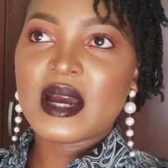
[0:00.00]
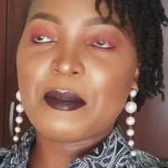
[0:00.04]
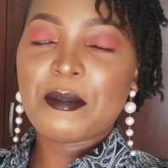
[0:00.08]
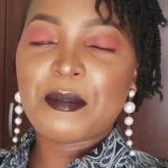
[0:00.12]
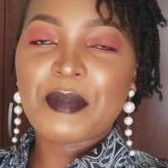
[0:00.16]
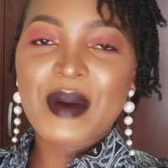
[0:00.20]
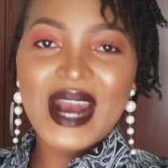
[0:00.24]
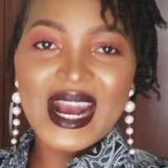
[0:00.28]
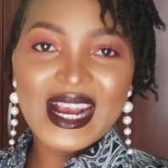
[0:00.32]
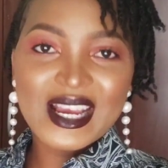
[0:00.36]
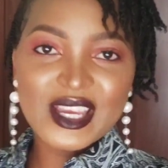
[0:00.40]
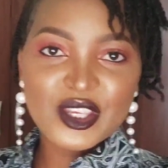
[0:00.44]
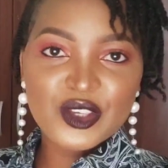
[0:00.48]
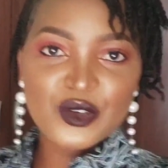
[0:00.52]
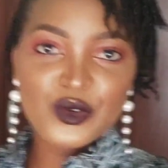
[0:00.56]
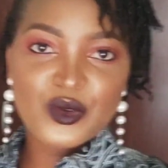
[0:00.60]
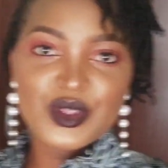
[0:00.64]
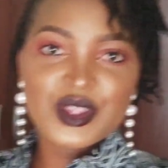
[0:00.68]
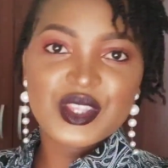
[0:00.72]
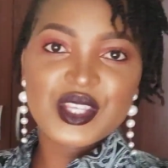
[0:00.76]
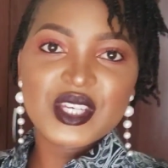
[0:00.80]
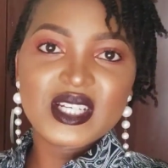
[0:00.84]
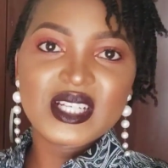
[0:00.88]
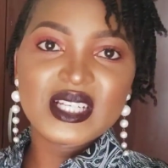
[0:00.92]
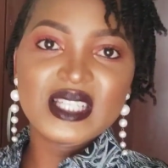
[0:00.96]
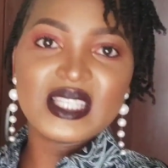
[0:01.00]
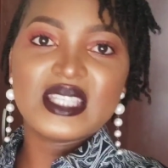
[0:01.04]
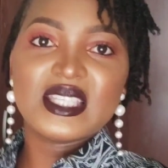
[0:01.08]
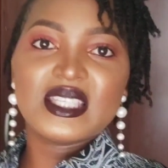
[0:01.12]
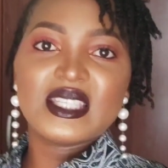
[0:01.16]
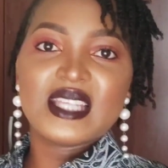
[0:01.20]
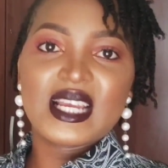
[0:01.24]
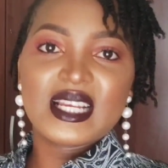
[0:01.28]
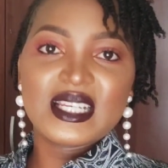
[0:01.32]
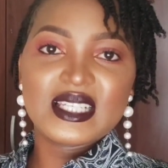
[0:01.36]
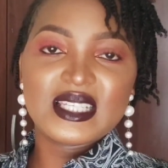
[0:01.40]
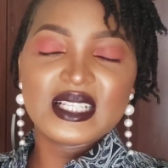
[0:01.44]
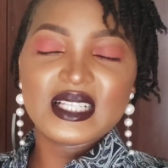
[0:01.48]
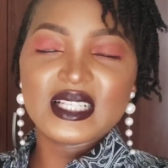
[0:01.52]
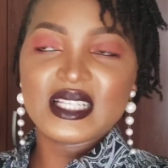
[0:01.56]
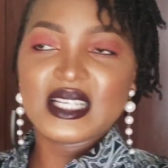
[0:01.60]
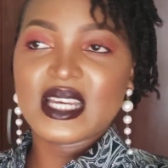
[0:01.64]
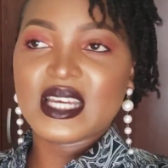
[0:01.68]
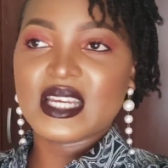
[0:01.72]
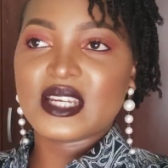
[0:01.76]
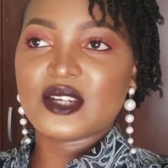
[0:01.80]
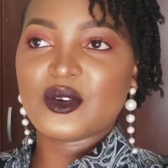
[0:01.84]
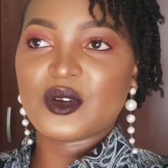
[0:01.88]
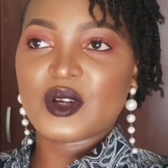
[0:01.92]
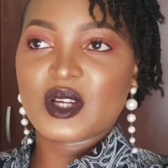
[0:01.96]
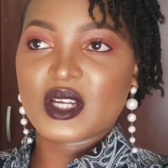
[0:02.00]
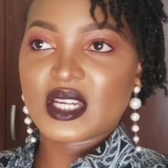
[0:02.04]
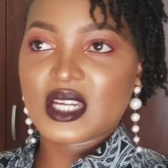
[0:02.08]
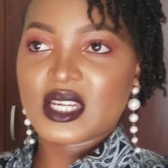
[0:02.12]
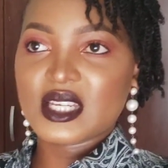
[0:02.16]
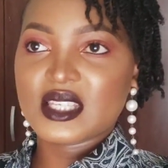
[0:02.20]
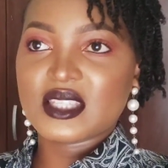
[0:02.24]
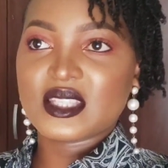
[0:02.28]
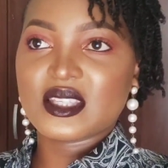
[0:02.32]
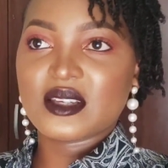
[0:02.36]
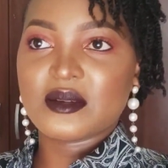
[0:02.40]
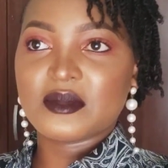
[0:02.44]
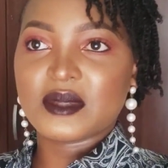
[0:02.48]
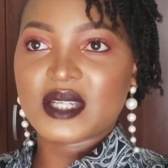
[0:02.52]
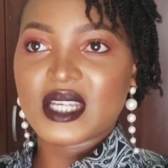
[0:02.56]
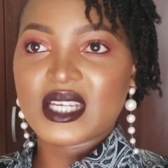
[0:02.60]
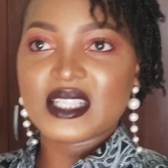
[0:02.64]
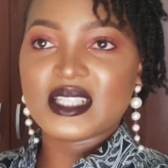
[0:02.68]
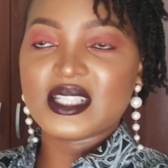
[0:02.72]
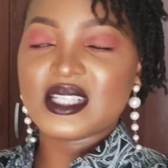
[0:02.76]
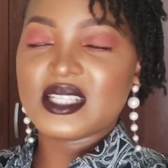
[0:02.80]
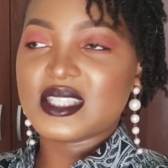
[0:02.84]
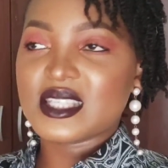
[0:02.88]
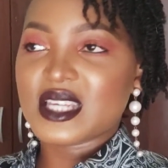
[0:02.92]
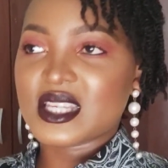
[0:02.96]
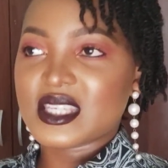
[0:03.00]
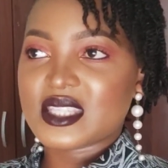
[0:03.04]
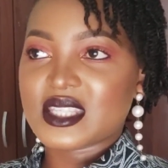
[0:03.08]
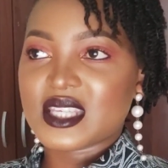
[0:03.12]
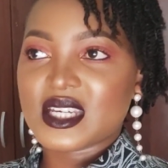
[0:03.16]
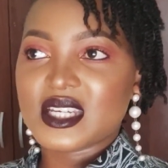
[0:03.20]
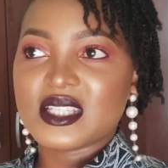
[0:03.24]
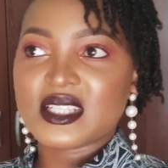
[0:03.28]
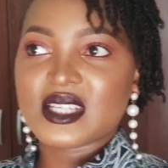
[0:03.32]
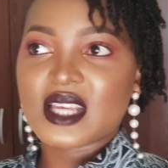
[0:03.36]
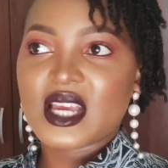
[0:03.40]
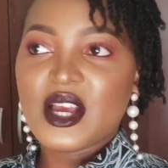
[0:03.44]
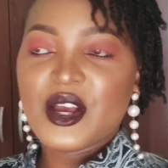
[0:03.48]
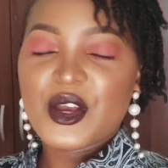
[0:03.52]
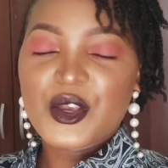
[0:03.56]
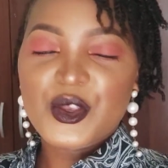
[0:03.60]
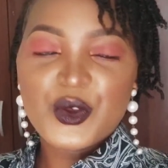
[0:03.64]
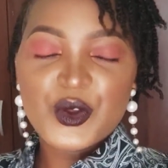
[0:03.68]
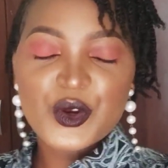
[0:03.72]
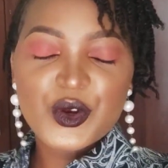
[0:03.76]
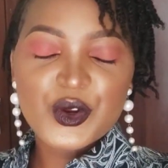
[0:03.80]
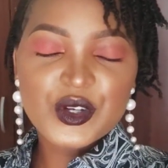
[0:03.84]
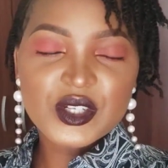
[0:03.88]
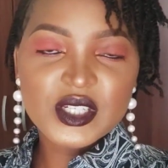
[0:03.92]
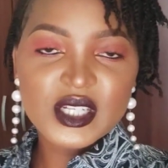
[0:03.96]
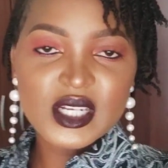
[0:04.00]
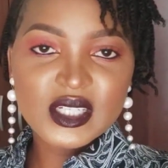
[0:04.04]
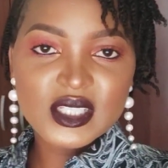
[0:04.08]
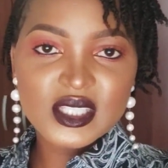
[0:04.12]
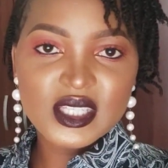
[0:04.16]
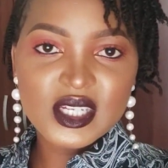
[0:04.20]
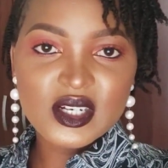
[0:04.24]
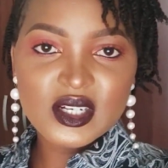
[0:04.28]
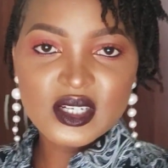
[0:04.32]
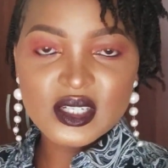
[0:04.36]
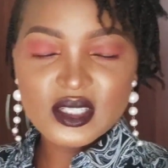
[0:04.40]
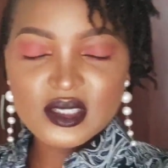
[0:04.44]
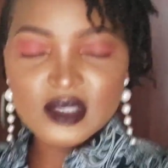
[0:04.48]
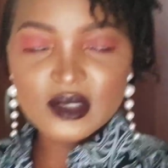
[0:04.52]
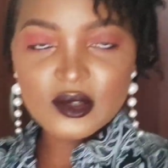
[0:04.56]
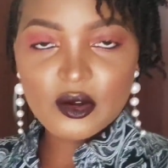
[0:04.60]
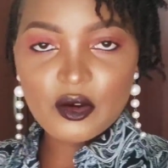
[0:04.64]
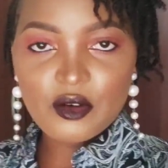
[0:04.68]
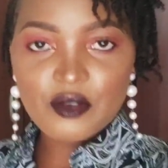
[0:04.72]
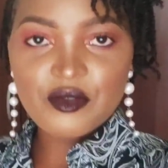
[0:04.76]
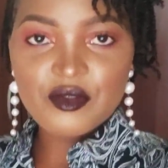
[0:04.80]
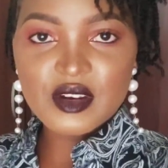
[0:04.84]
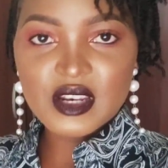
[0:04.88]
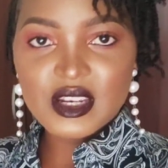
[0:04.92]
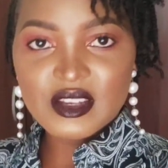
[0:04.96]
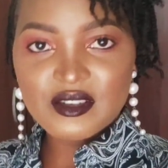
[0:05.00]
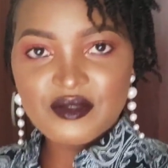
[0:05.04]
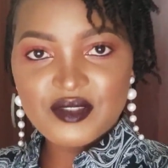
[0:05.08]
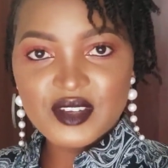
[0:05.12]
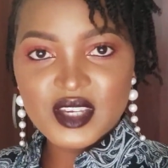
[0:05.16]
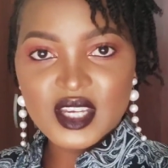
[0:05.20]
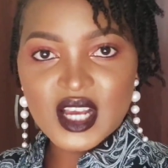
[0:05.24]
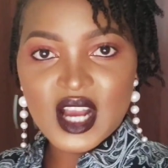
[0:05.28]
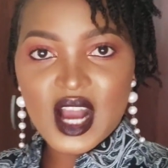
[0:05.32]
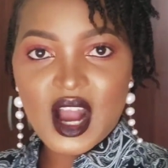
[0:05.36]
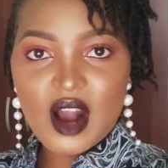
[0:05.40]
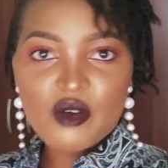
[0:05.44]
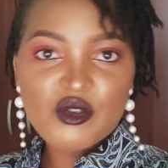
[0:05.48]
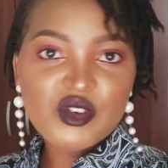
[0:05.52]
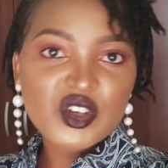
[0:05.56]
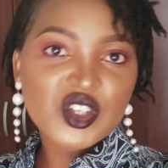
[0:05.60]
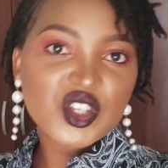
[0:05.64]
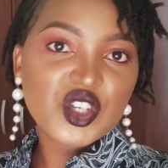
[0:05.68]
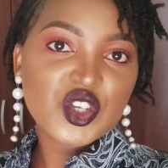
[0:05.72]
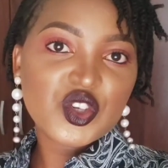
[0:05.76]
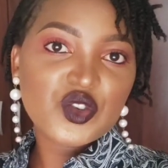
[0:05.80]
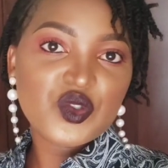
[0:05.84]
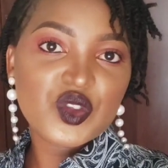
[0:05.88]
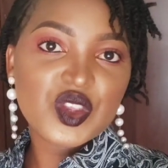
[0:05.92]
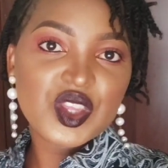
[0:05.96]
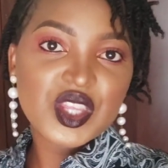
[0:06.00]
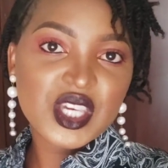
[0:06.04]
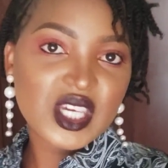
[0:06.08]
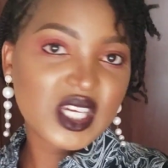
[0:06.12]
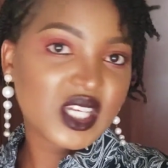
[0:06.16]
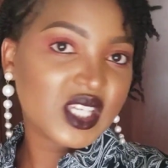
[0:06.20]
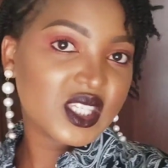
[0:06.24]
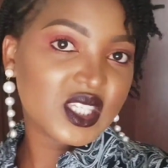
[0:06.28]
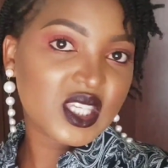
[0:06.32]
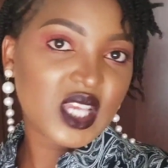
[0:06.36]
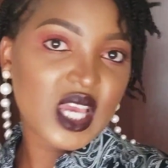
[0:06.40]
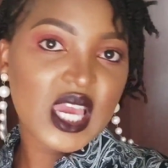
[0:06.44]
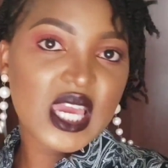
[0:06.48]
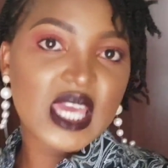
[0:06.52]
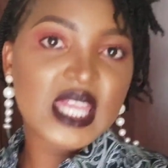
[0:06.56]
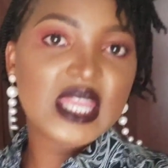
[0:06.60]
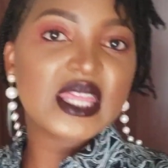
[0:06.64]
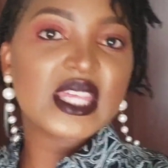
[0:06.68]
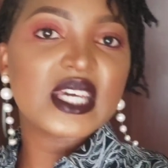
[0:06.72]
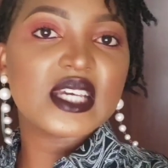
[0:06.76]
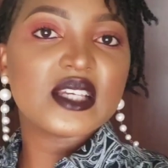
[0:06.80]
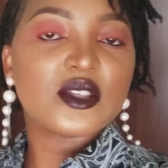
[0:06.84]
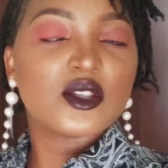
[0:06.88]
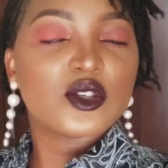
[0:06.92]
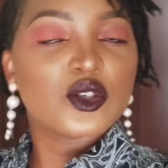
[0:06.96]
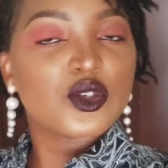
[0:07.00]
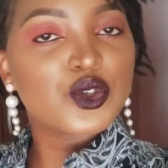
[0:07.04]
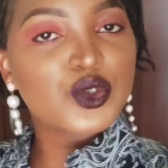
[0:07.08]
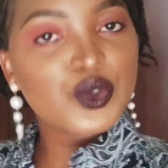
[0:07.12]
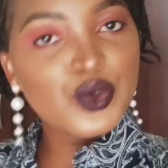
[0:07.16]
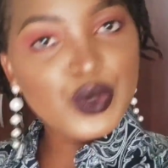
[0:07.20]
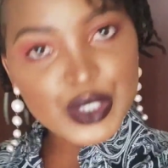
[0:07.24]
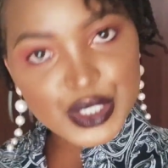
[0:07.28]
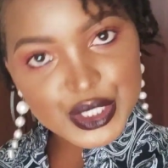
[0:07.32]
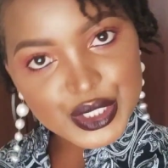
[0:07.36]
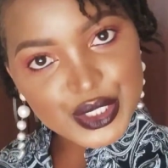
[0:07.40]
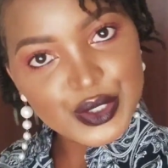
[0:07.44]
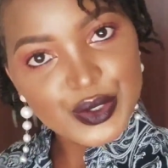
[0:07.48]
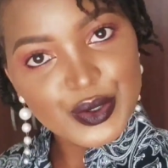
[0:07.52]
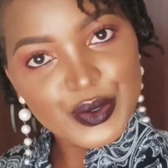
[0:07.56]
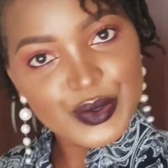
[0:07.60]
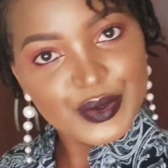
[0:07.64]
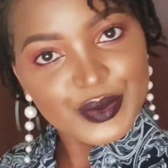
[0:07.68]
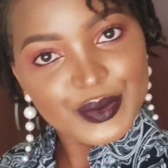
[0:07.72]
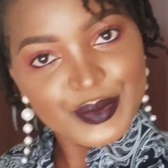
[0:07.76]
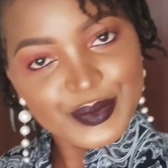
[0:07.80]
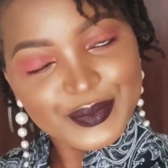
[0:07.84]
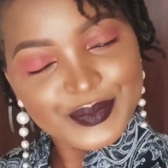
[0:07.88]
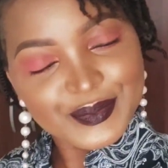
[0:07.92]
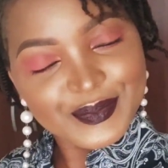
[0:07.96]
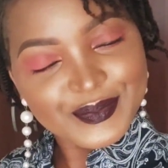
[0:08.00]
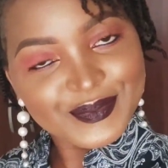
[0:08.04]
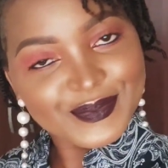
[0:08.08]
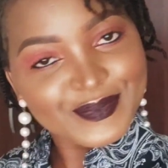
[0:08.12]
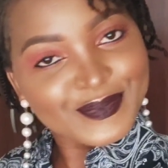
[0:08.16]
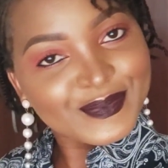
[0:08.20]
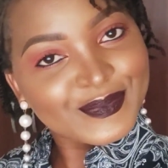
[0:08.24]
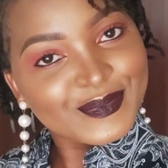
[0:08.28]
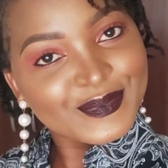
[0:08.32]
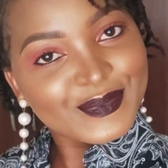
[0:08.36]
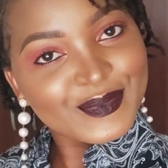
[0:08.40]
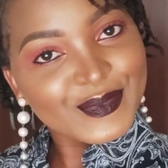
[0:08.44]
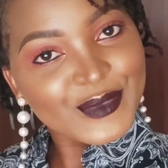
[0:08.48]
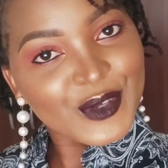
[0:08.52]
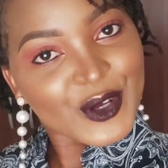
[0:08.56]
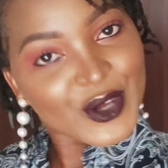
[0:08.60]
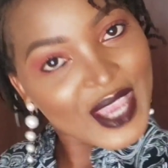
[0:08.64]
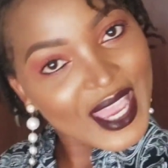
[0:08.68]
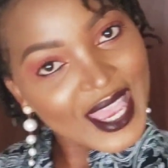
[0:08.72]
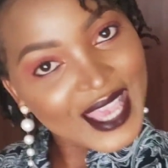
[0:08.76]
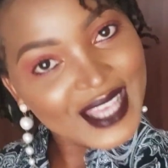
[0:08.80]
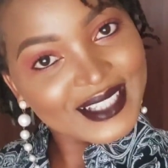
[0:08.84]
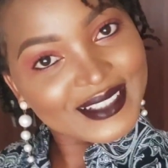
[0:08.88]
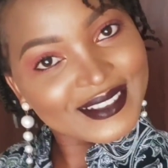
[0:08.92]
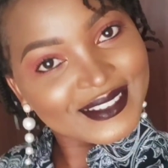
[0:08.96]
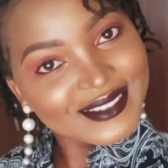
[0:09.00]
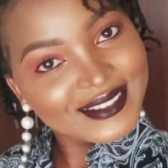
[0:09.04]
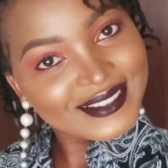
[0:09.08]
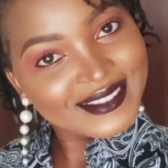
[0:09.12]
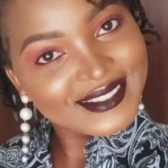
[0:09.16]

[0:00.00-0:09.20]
pack your things nicely and organize them nicely, such that you're not at the risk of leaving out your things in the studio. Okay?